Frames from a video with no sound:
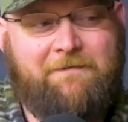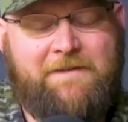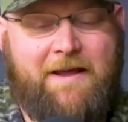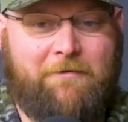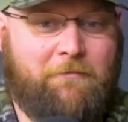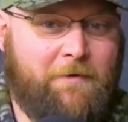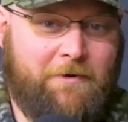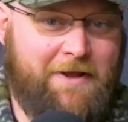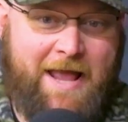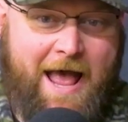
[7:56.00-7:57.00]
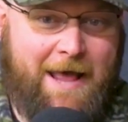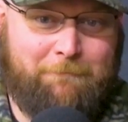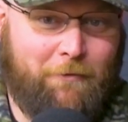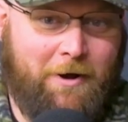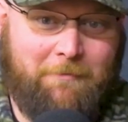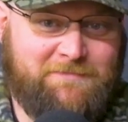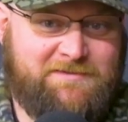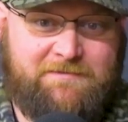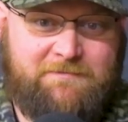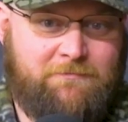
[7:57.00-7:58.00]
I've never really had
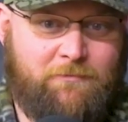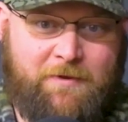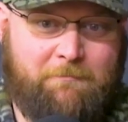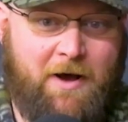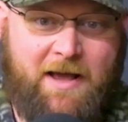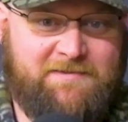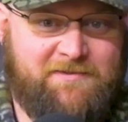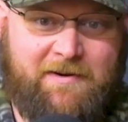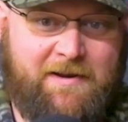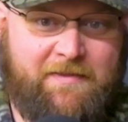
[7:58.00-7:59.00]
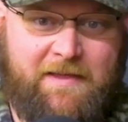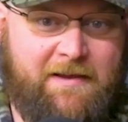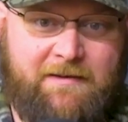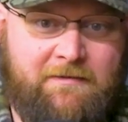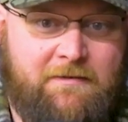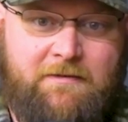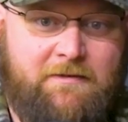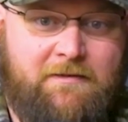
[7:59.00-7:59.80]
problems with mice or anything